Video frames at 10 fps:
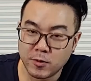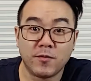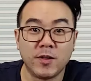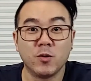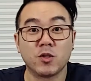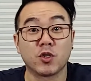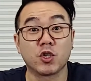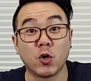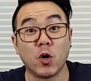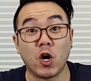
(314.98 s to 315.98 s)
Reviews are
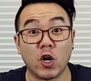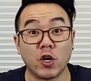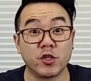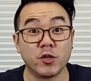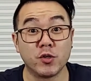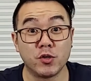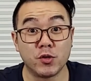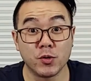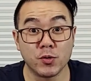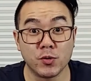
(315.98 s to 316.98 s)
so hard to
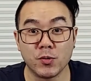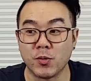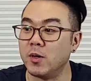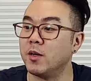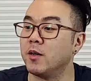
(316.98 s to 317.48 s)
do.